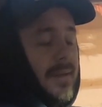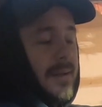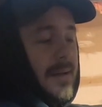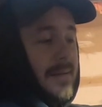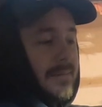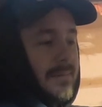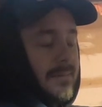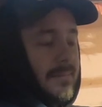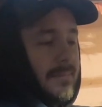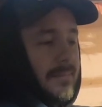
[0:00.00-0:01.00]

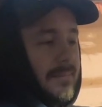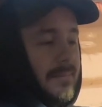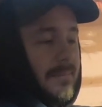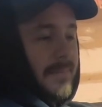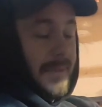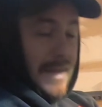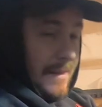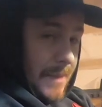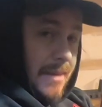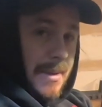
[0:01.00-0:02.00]
but
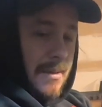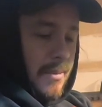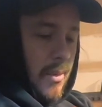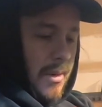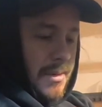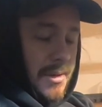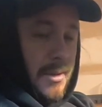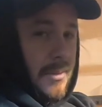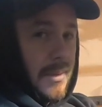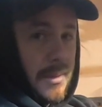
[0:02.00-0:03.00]
that may be important to you,